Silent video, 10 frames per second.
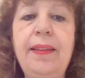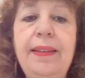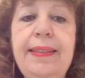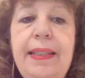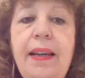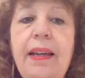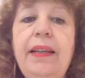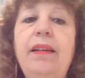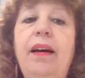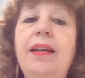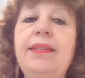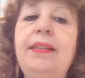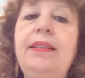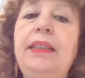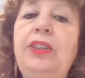The CIL
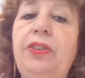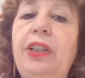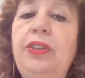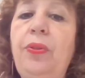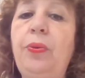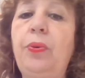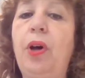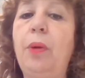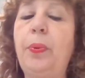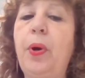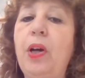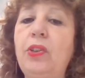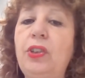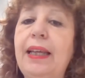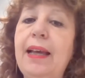ASEAN Integration Through Law
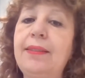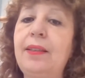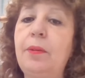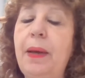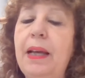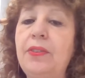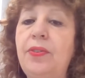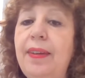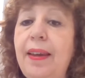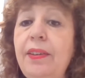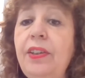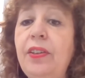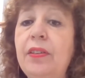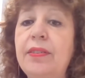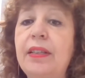Project has in the past 10
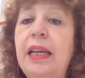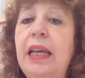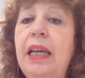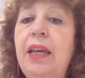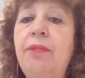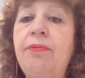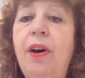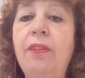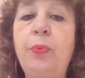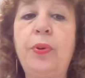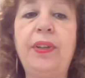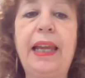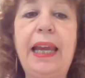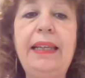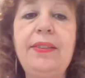years involved more than
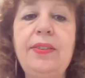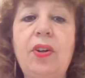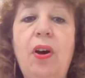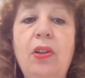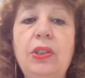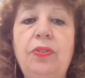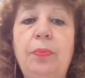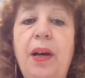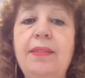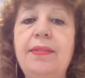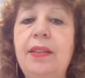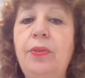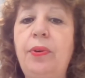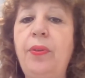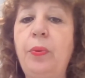80 scholars from ASEAN
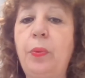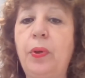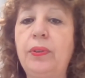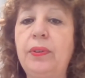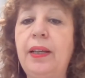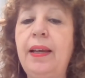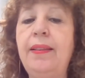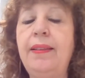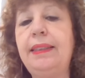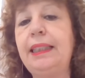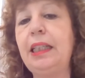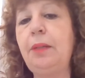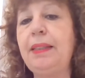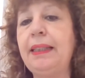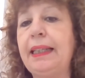around the world. The team
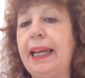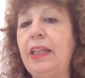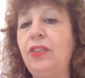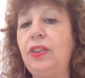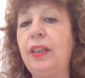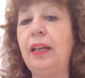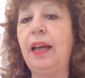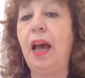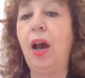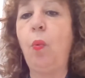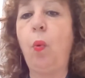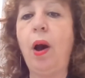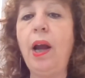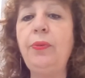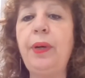has engaged a
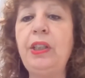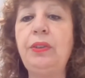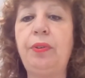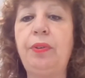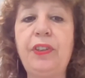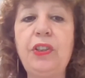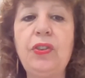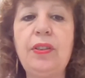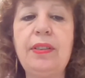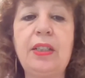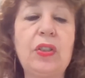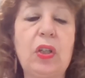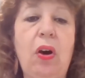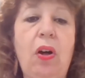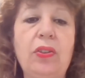wide range of officials and
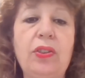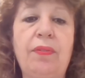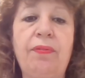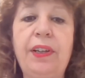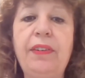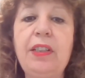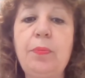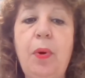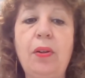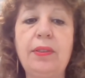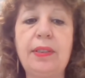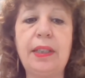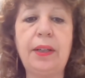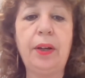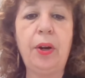scholars on various
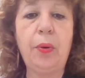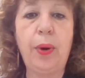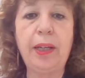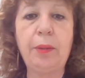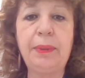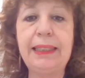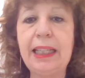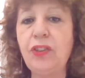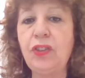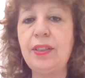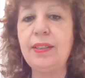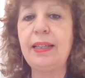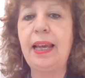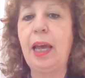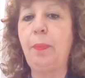policy recommendations
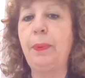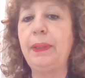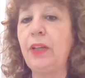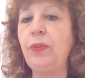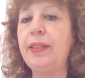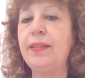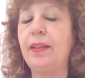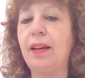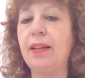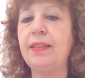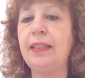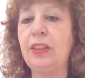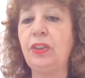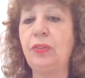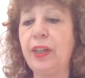at plenaries on ASEAN
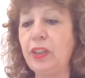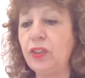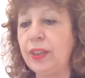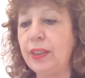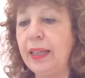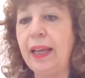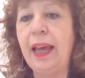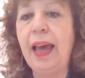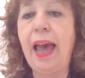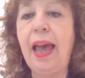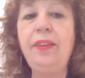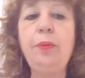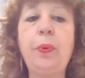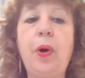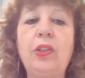integration, and the
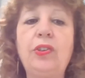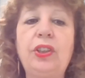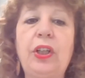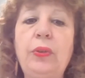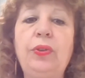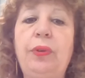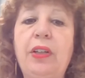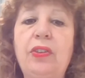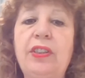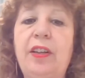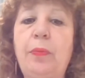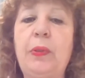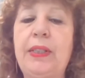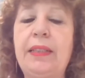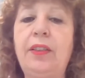project co-directors have
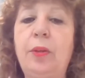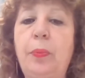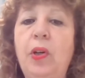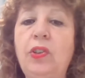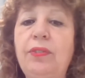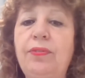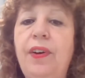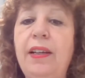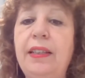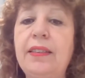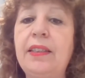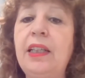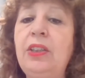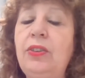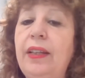presented the project findings
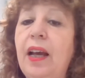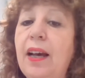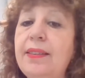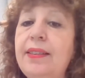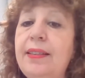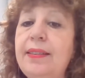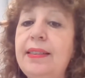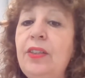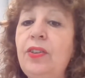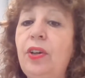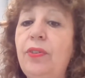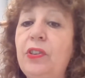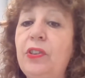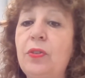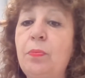to the ASEAN senior
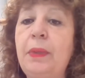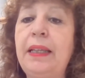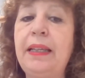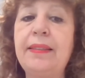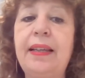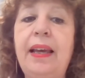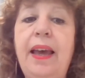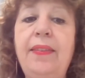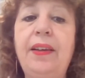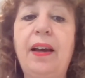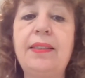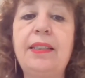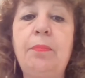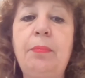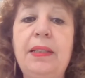officials meetings and the
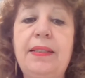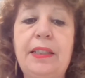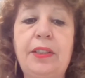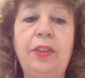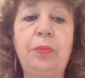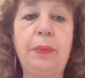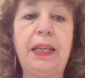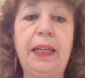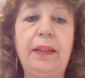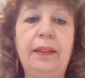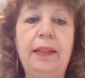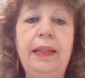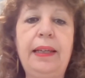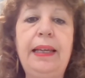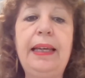ASEAN ministerial meeting.
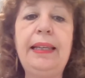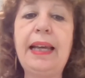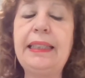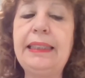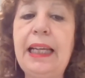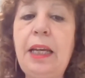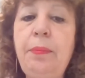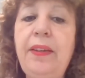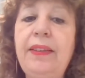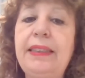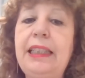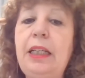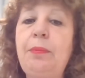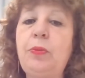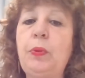In academia, the
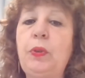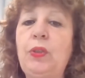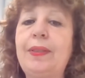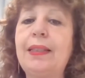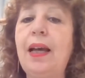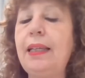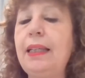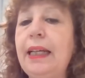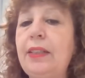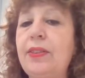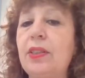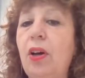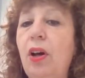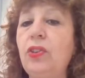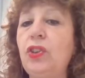team has produced cutting-edge
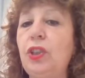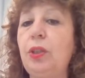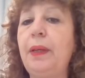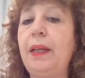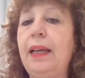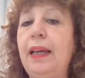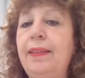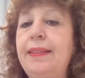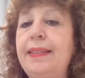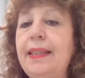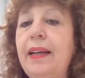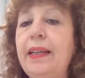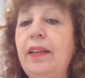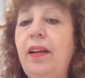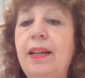scholarship in the
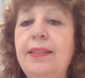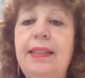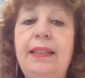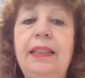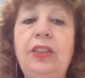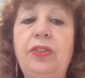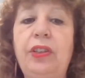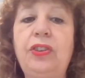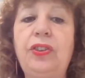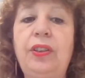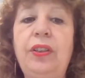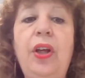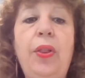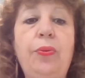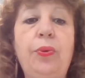CIL ASEAN Integration
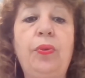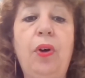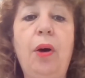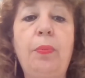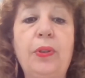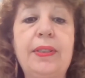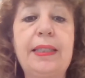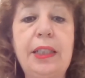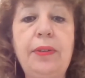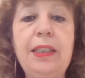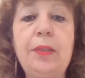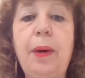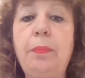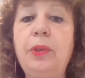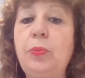Through Law book series
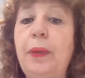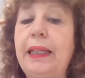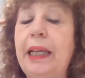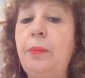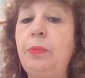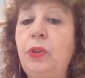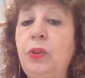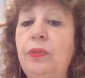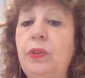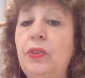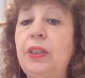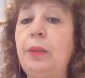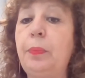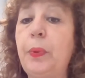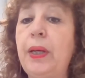published by Cambridge
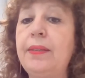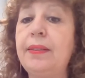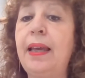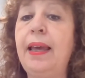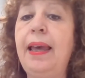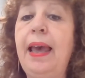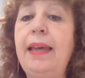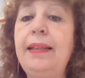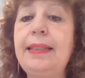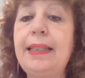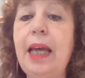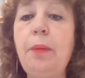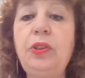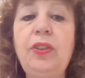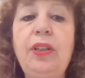University Press and
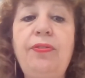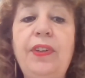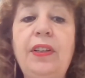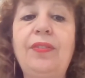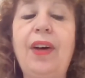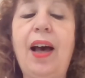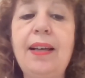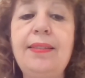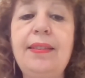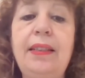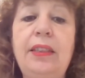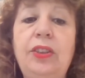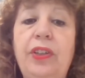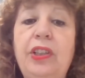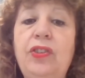establishing the field of ASEAN
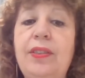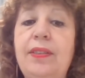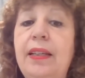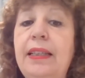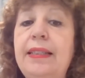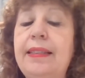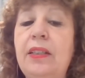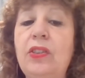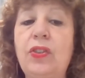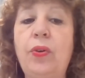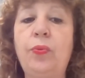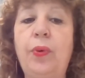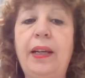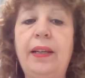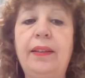integration studies in its own
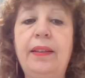right.